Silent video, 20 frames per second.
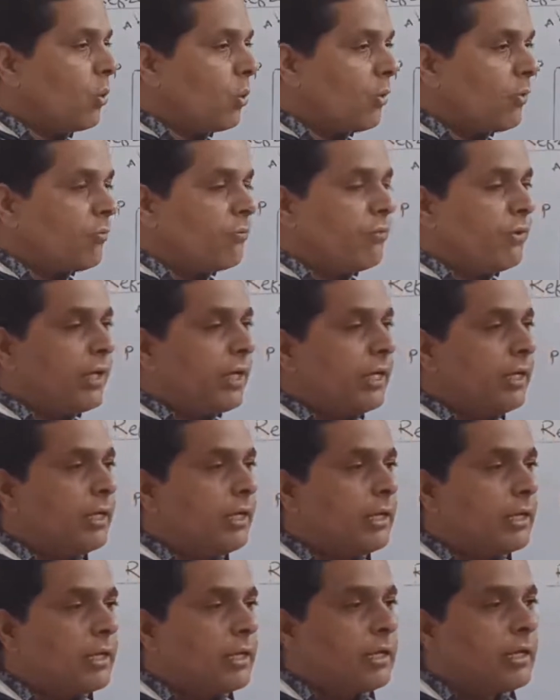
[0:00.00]

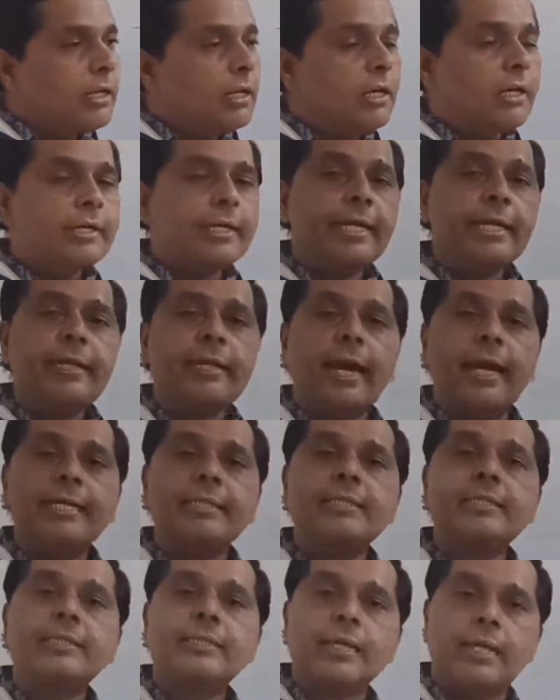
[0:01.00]
we learned in 9th
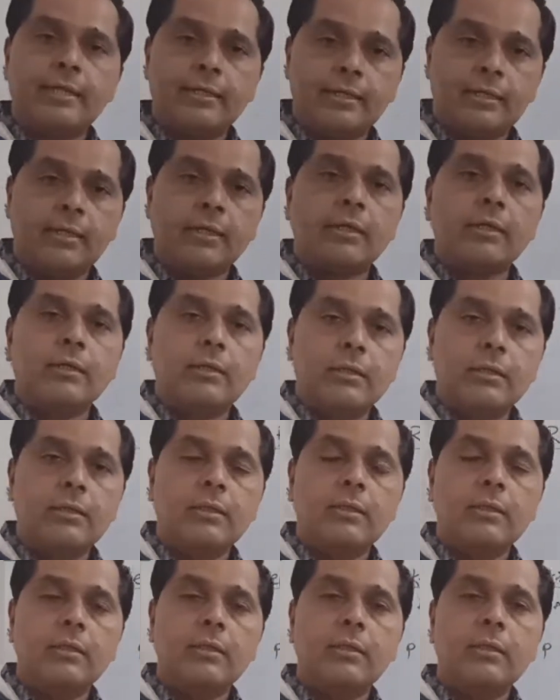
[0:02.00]
standard
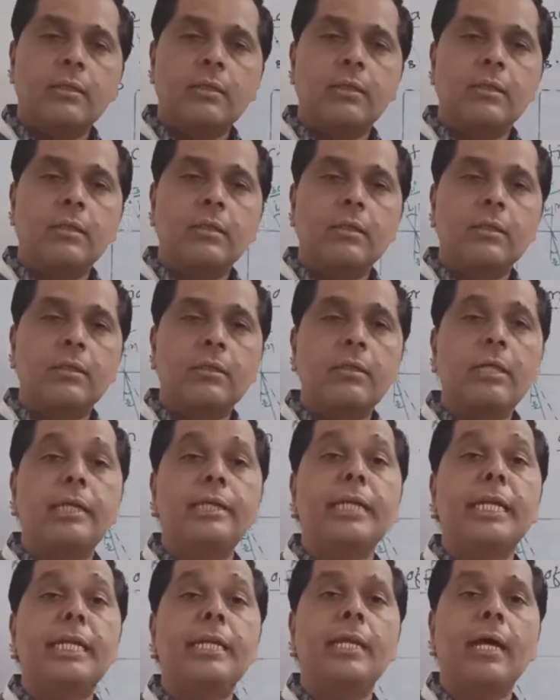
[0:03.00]
the
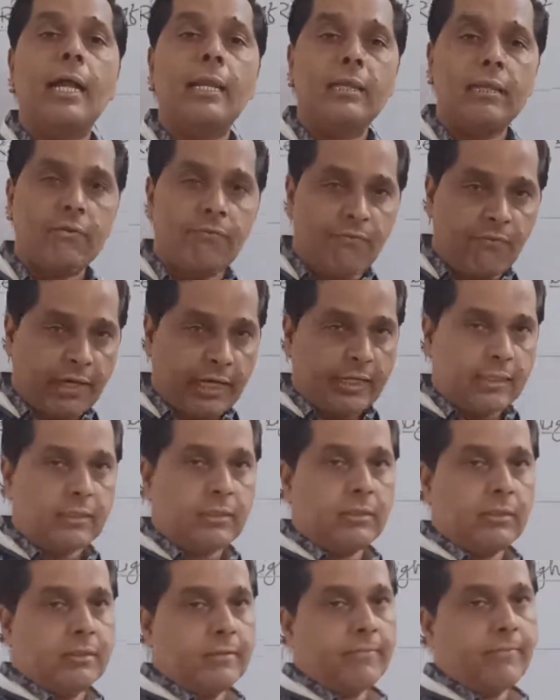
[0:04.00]
Tyndall
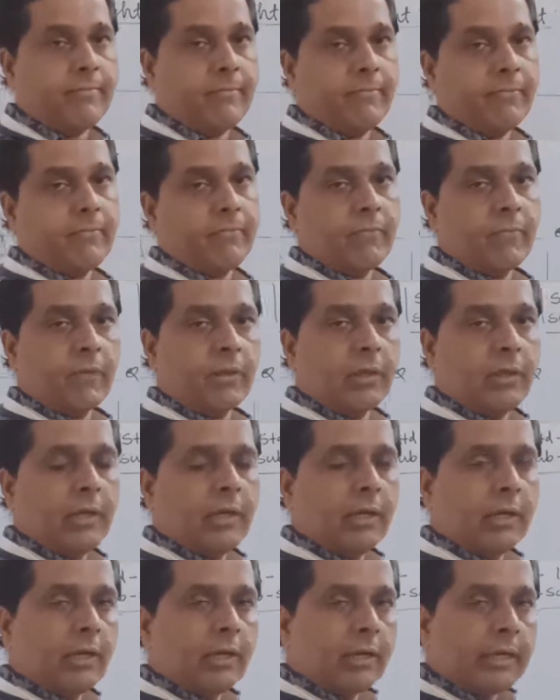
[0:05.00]
effect.
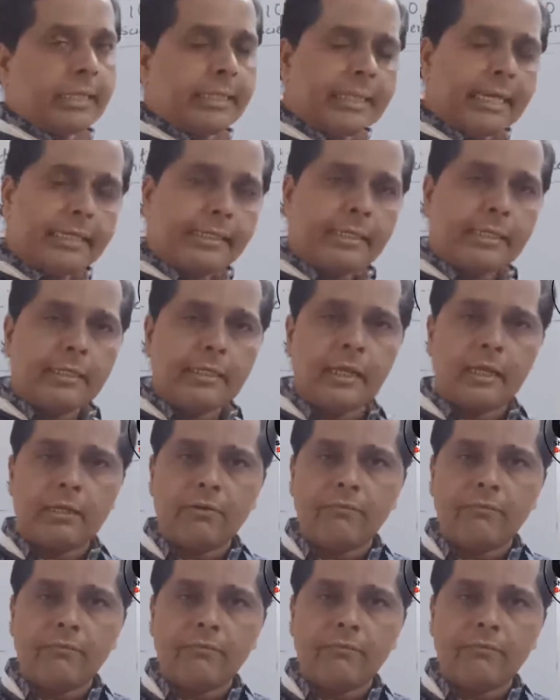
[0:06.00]
In that Tyndall